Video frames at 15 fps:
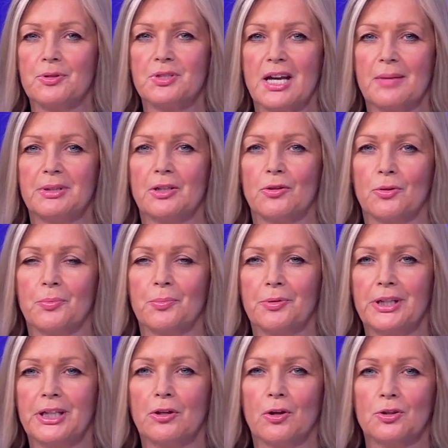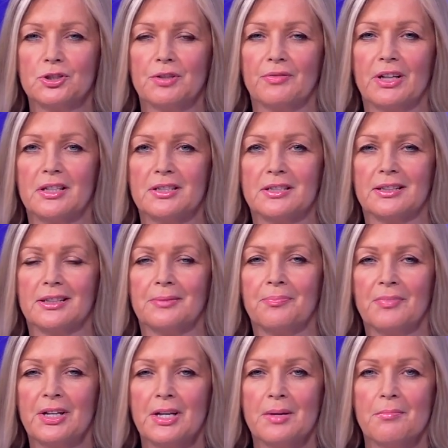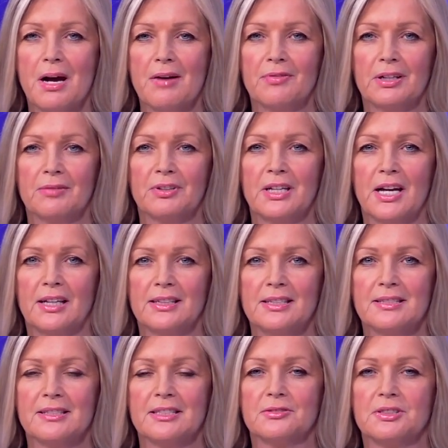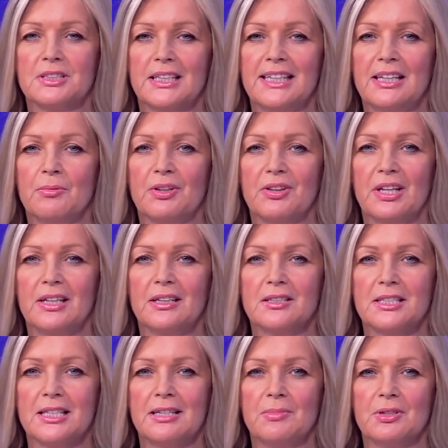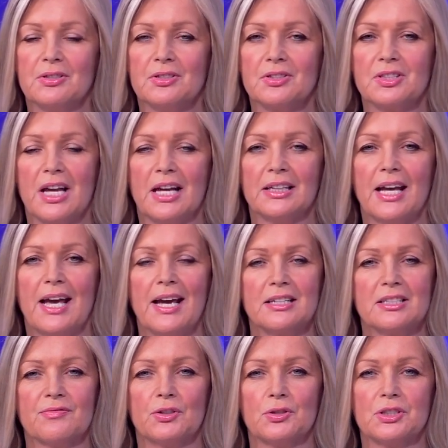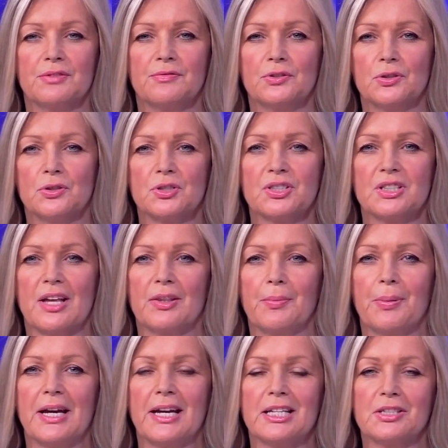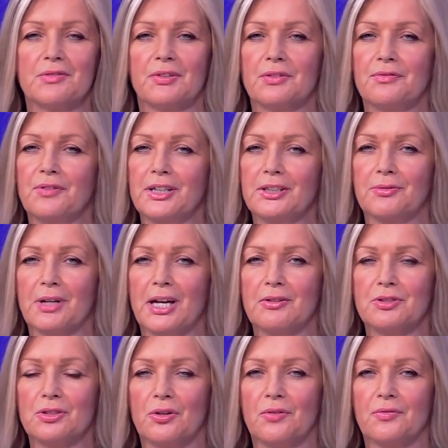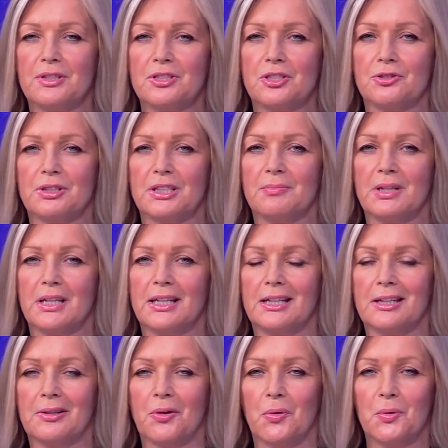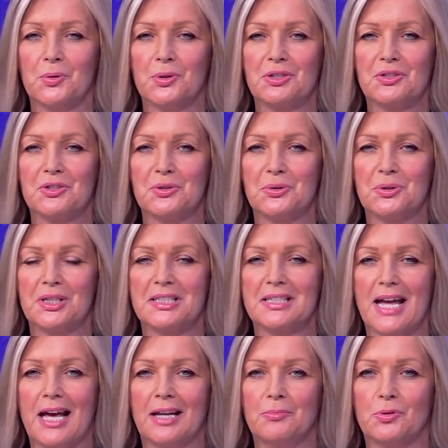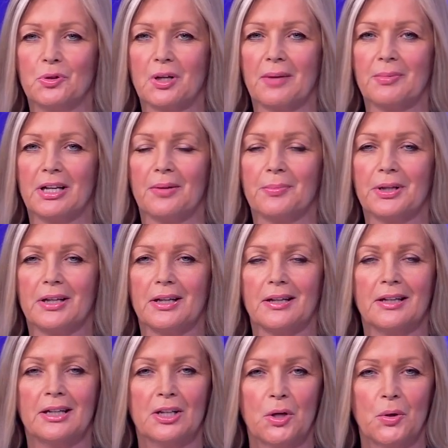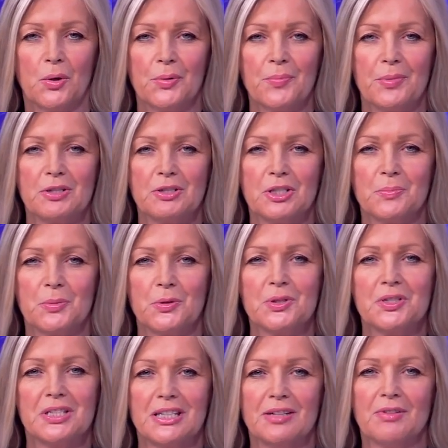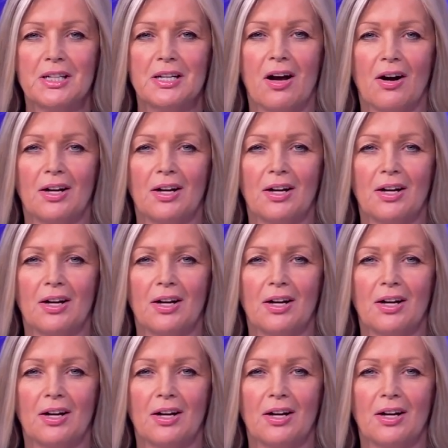Abu Dhabi Grand Prix controversy. Maverick Vinales still dealing with inner demons, and X44 set the pace for the final round of Extreme E. All those stories and more coming up here on Motorsport TV